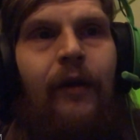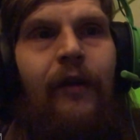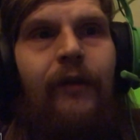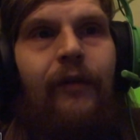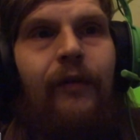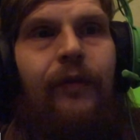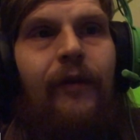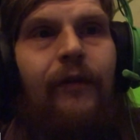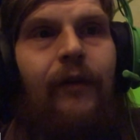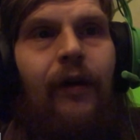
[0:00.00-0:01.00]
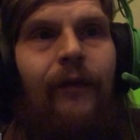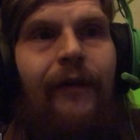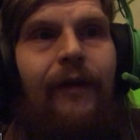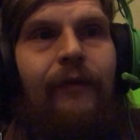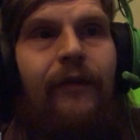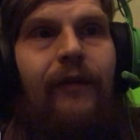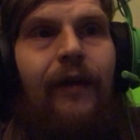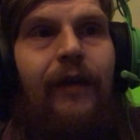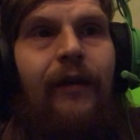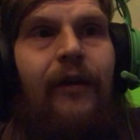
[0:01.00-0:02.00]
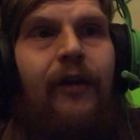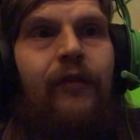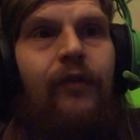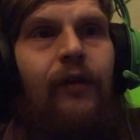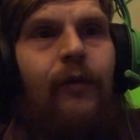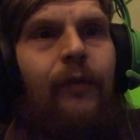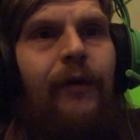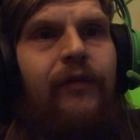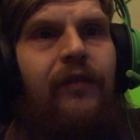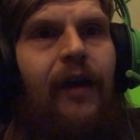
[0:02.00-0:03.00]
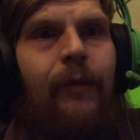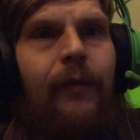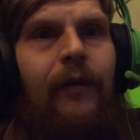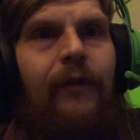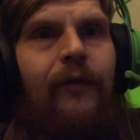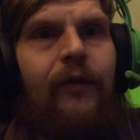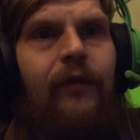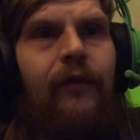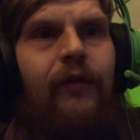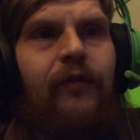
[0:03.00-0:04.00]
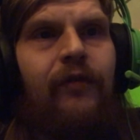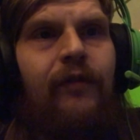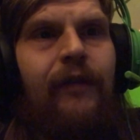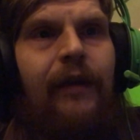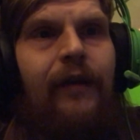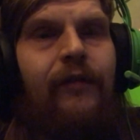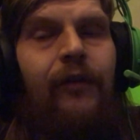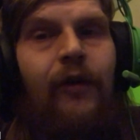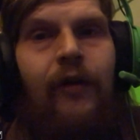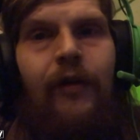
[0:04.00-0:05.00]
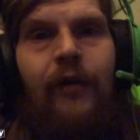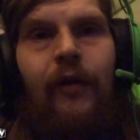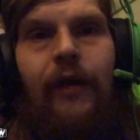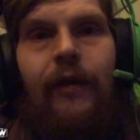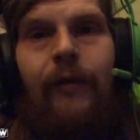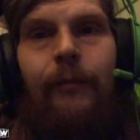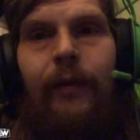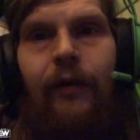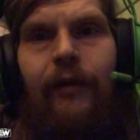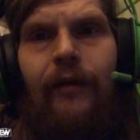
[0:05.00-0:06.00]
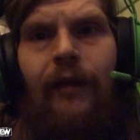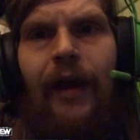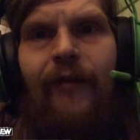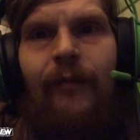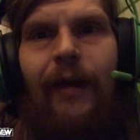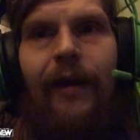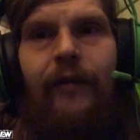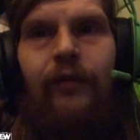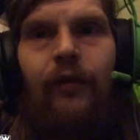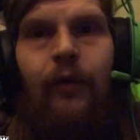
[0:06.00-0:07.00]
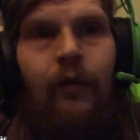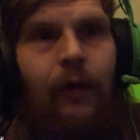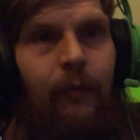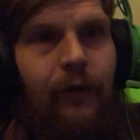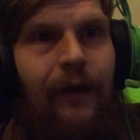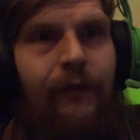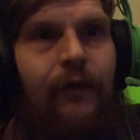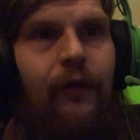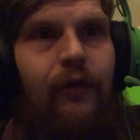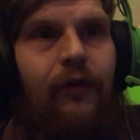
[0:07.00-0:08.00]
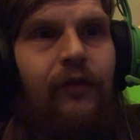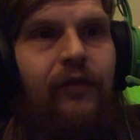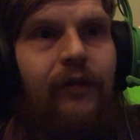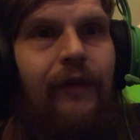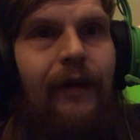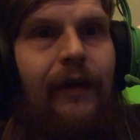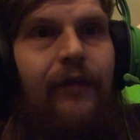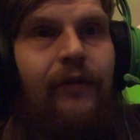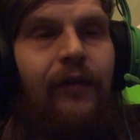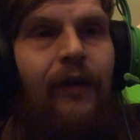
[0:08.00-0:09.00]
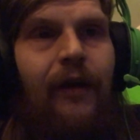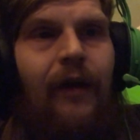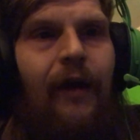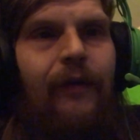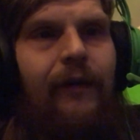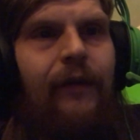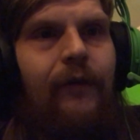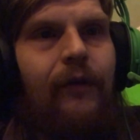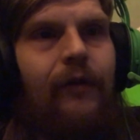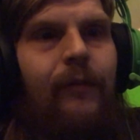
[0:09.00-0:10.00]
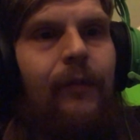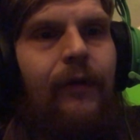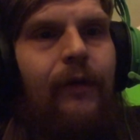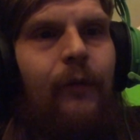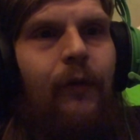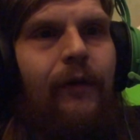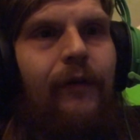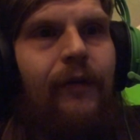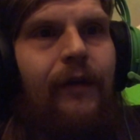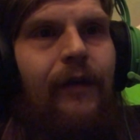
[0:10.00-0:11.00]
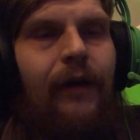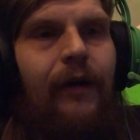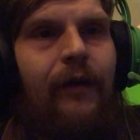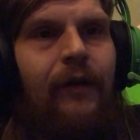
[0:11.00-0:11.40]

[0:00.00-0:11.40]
Start things off, I'd have to say Jungle Boy Jack Perry versus Christian Cage in a buried alive match. I'm gonna have to go Christian Cage. I think he's gonna be the one of the